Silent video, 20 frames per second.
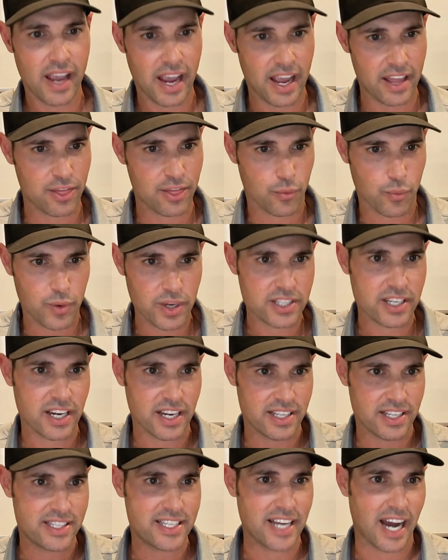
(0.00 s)
And the reason
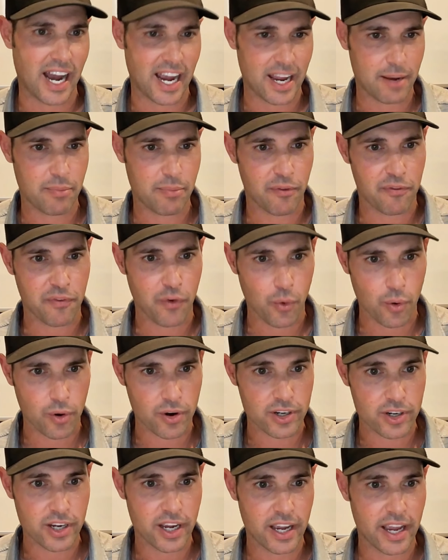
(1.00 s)
it died
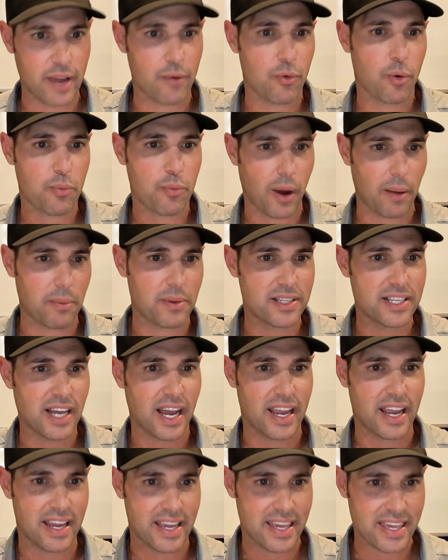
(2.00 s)
before, it will probably
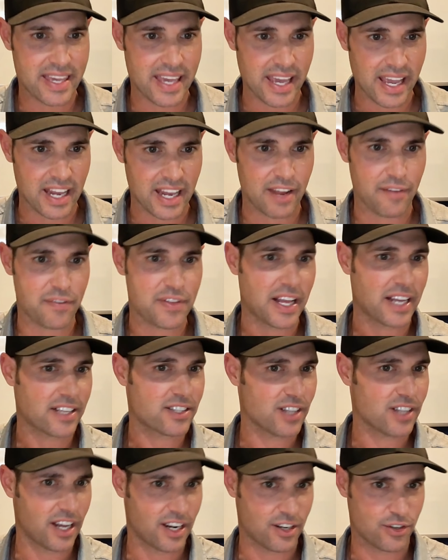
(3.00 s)
die again if
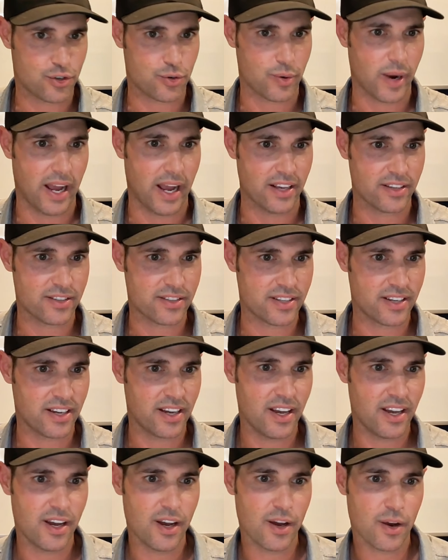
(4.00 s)
that's not addressed,
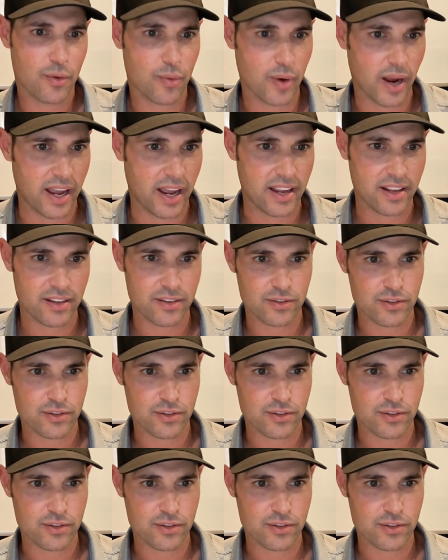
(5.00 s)
right?